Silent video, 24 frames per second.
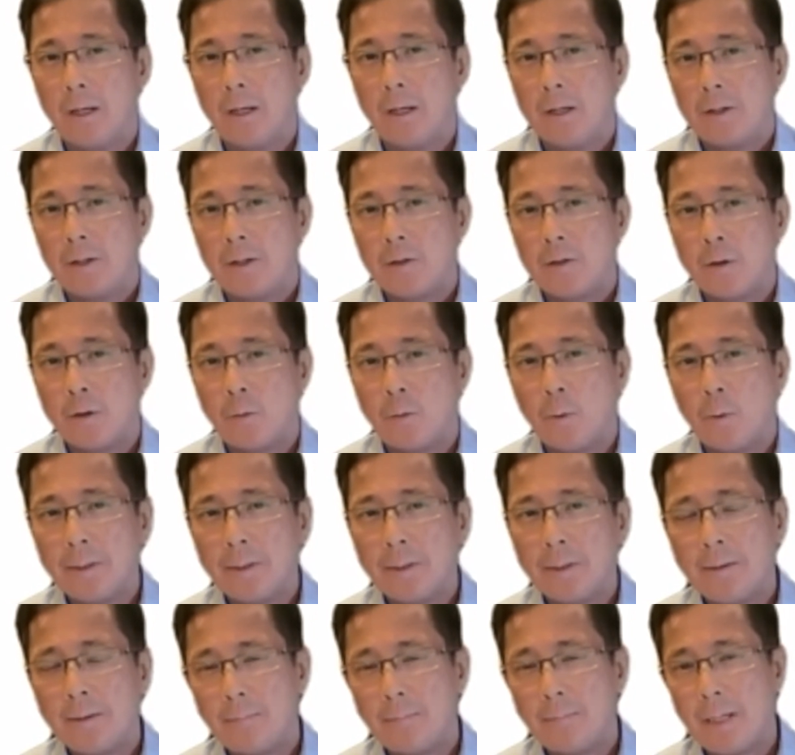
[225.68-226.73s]
So
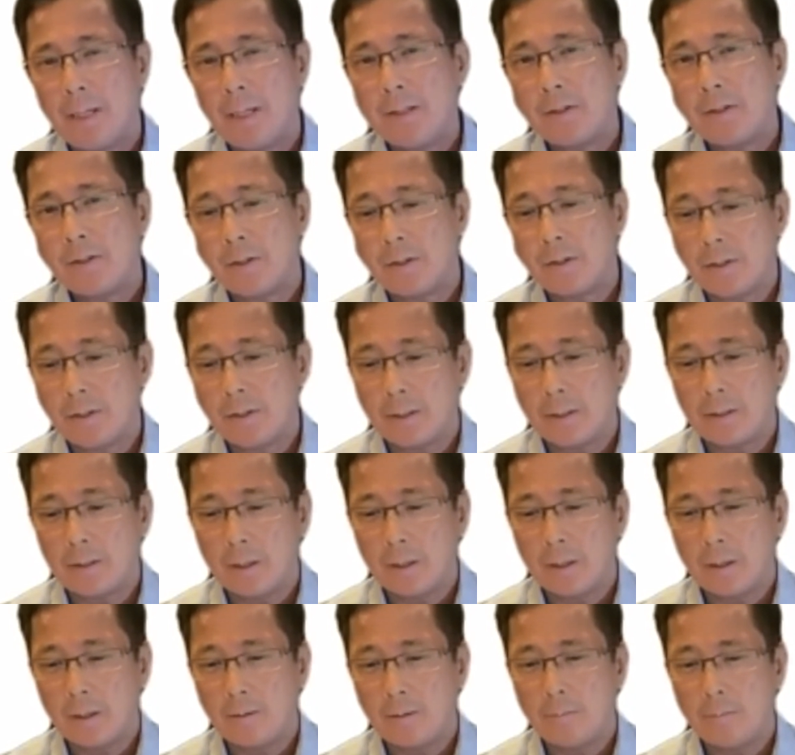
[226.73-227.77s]
what that means is that
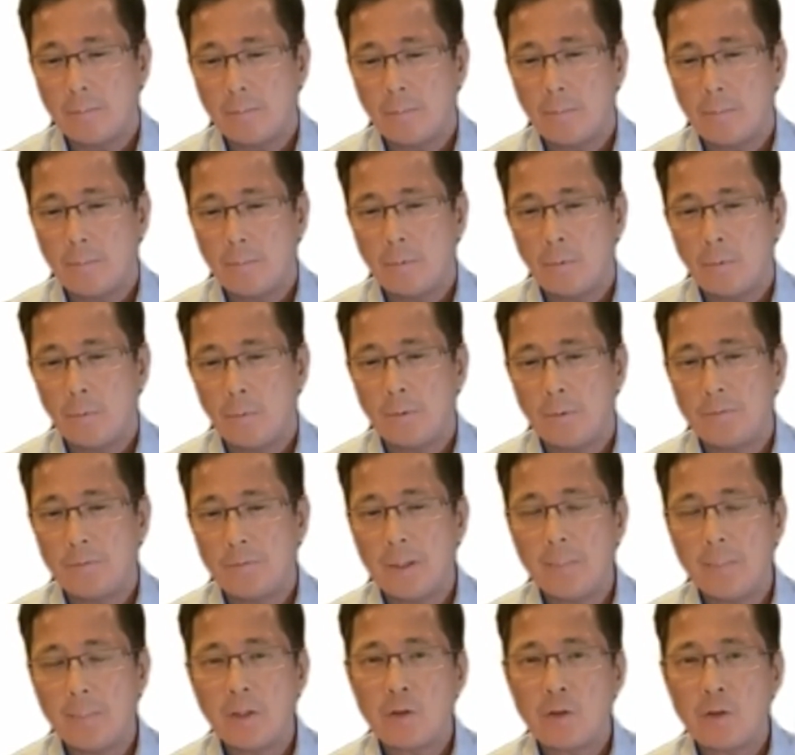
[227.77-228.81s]
um, we've
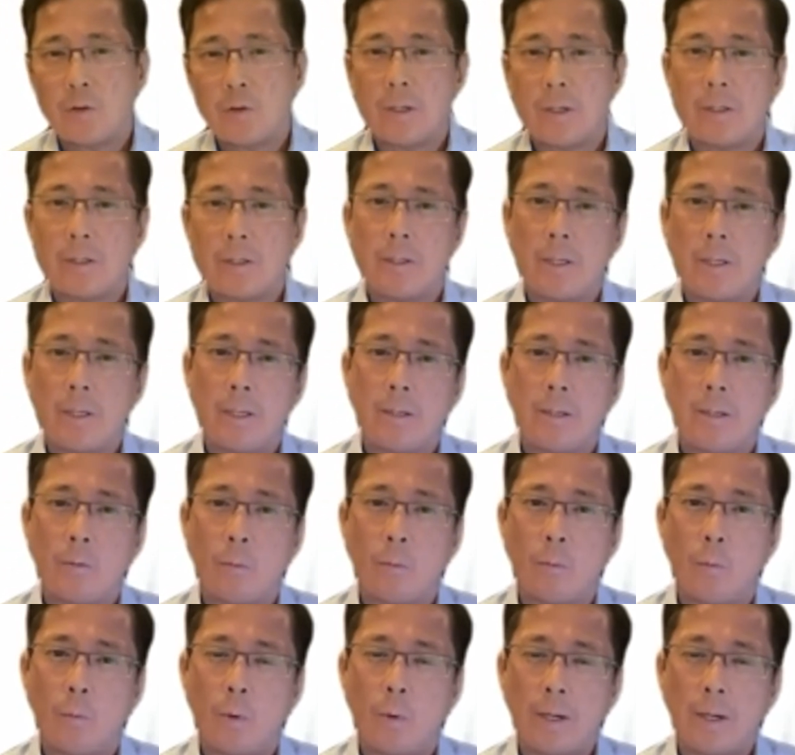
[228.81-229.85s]
demonstrated in
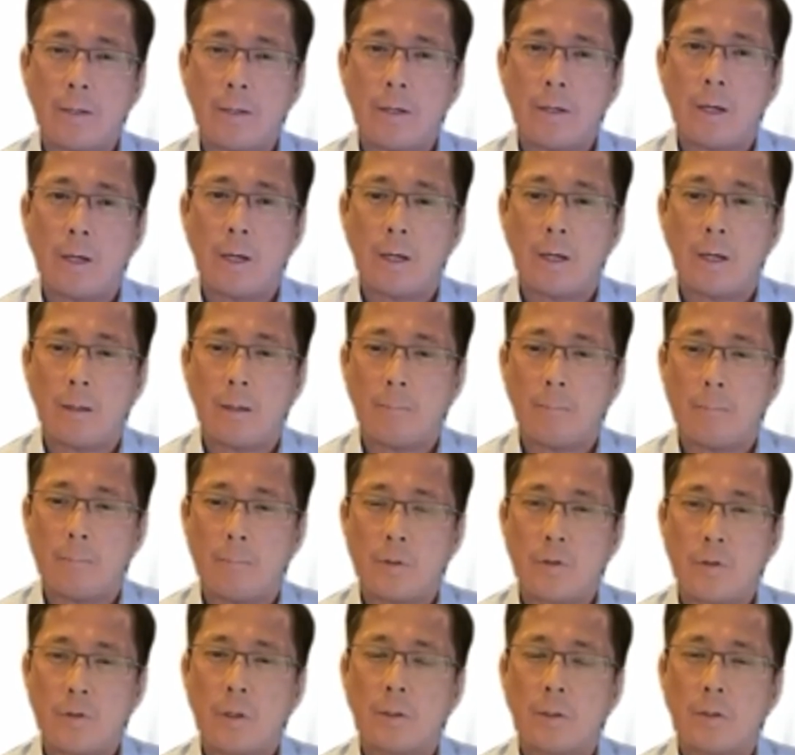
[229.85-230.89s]
one um,
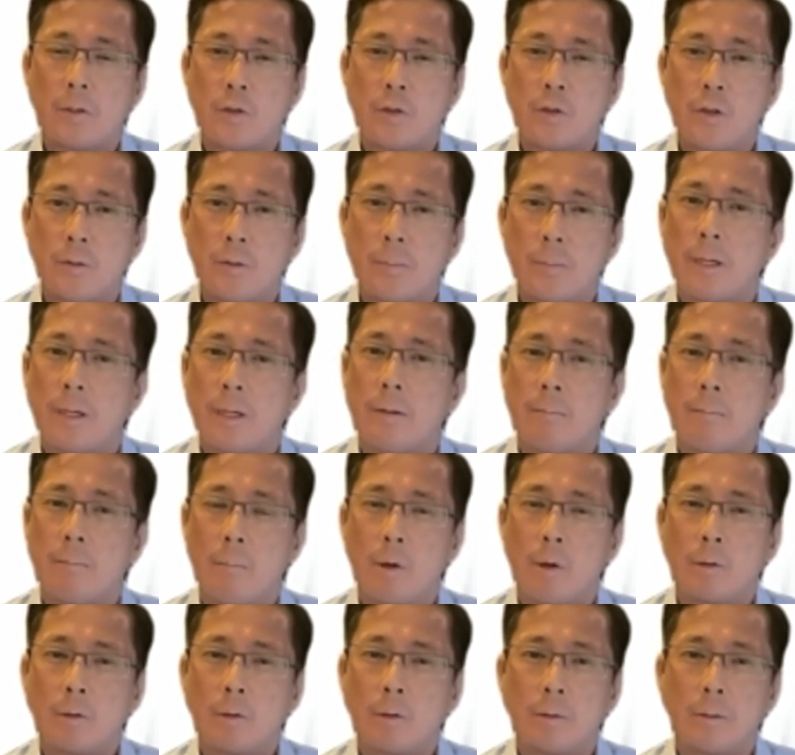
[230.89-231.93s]
solid tumor
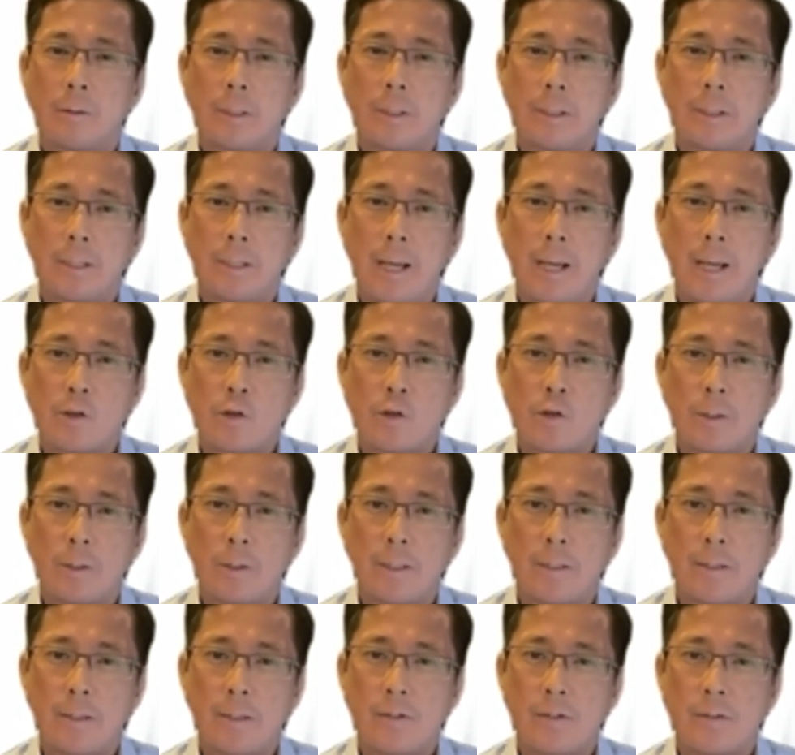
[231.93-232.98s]
model that actually
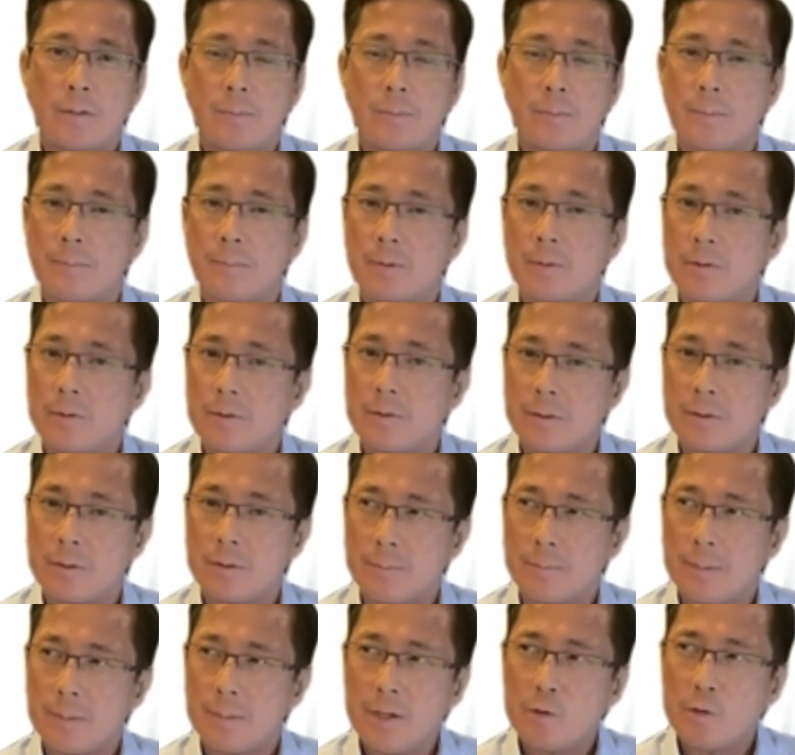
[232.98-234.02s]
there's some some
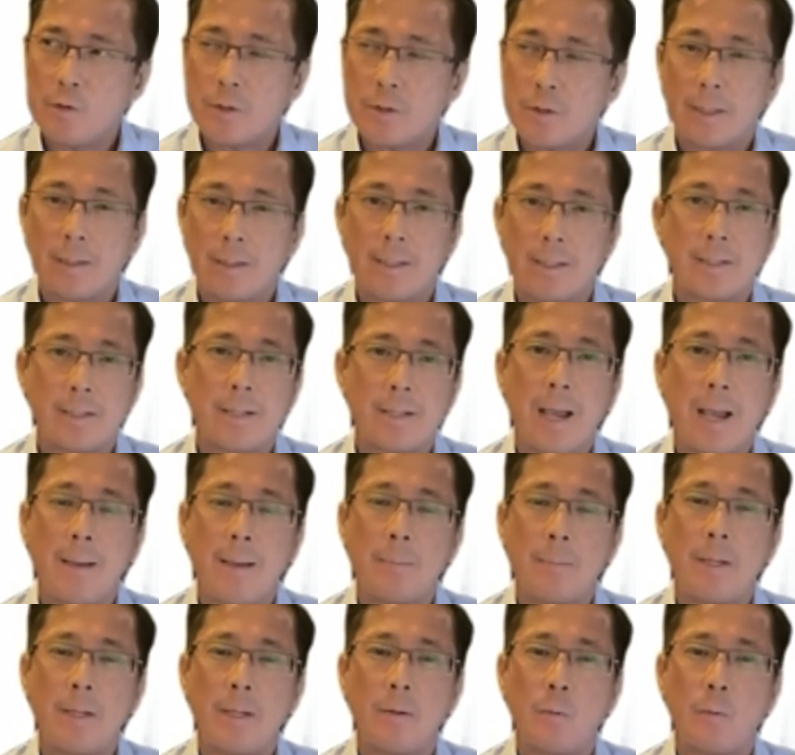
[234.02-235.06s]
some interesting things
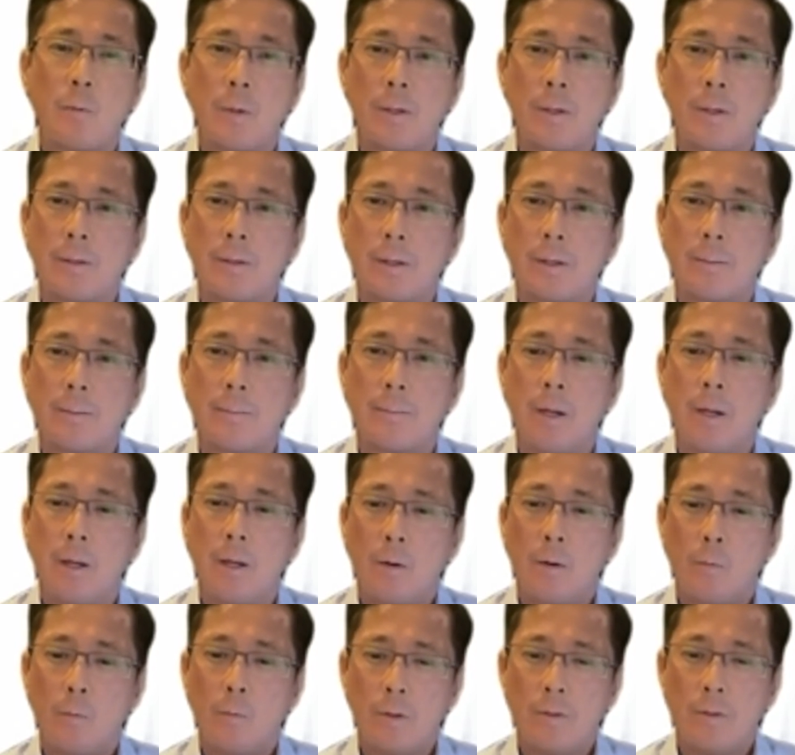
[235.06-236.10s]
happening with um,
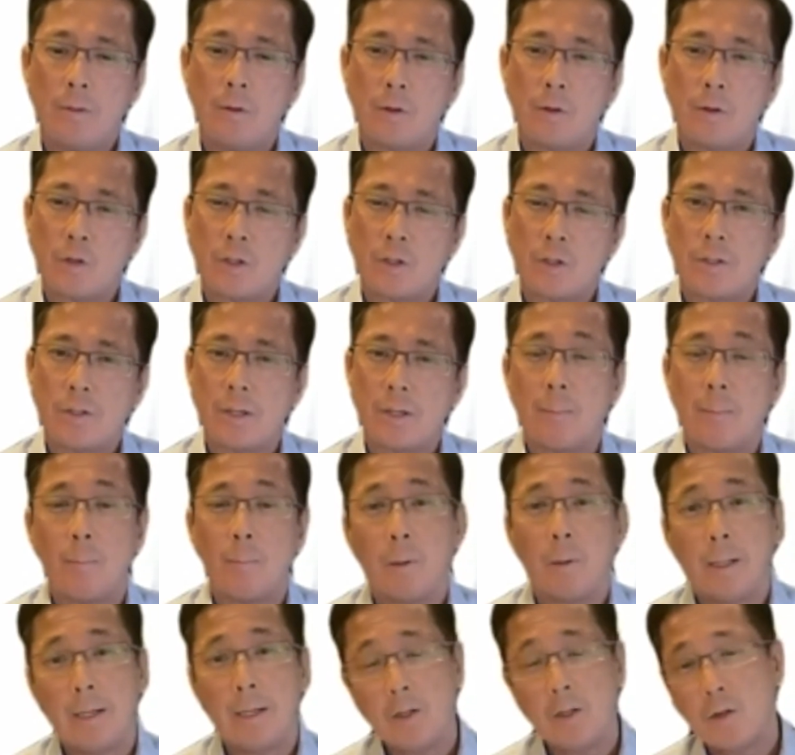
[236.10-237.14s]
with not just
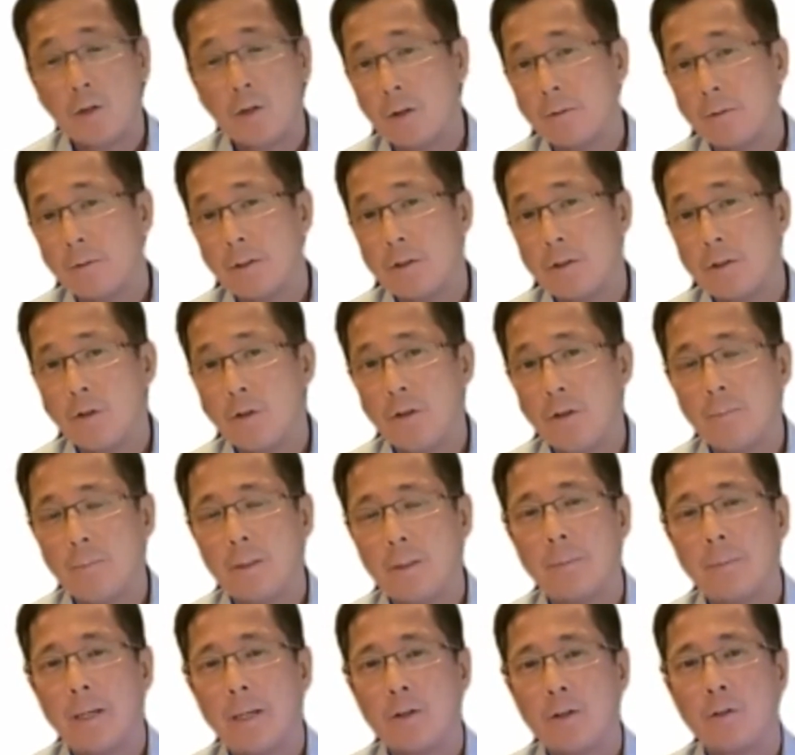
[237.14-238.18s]
ablation of a
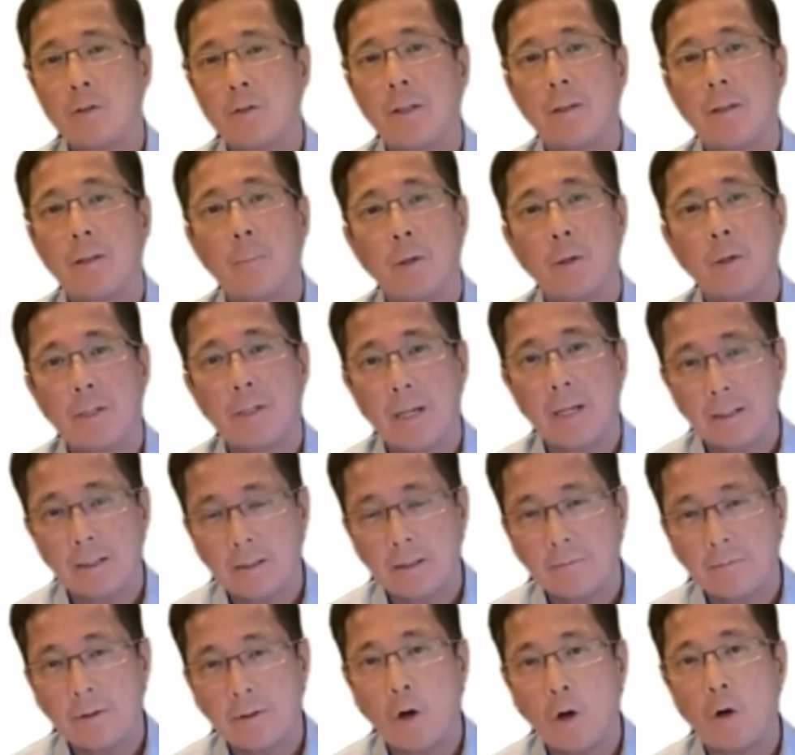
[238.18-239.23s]
tumor, but actually the
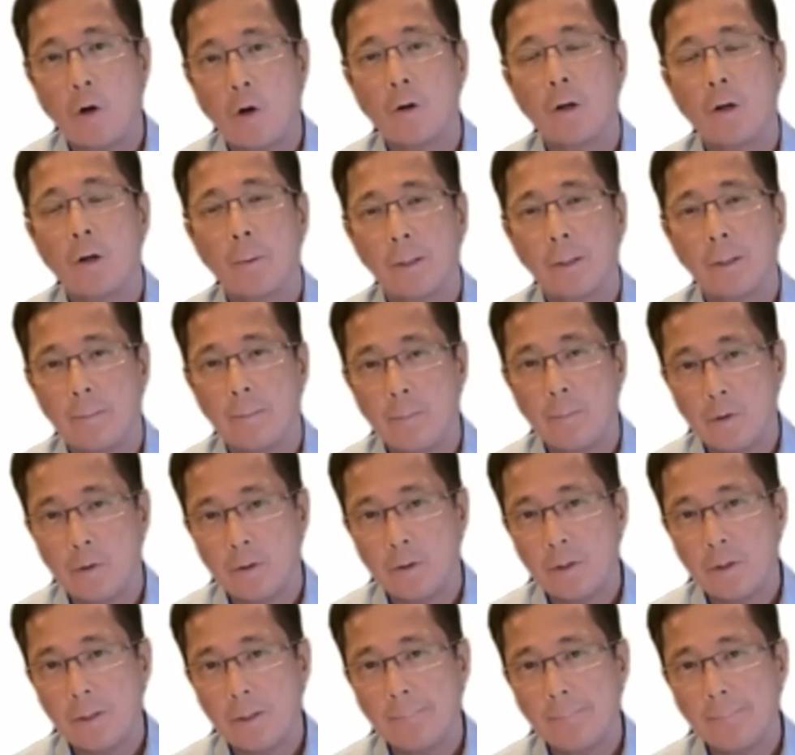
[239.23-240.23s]
protective ongoing immunity.